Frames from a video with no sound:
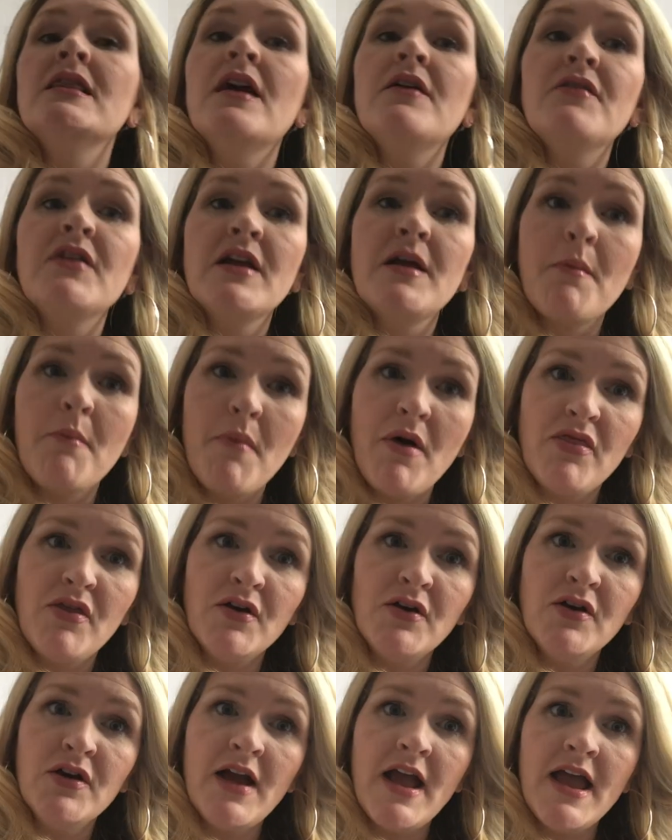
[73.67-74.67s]
loving
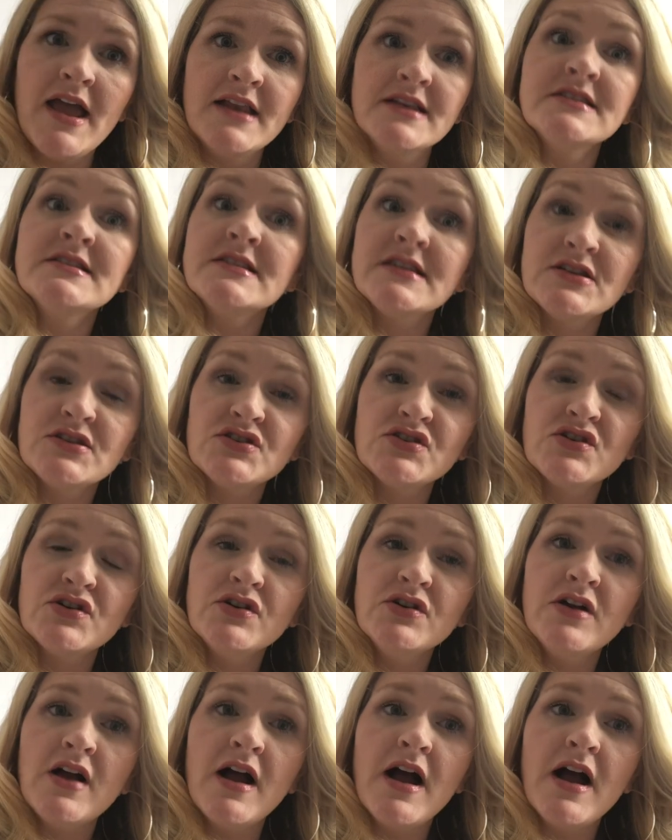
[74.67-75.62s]
mother and sister.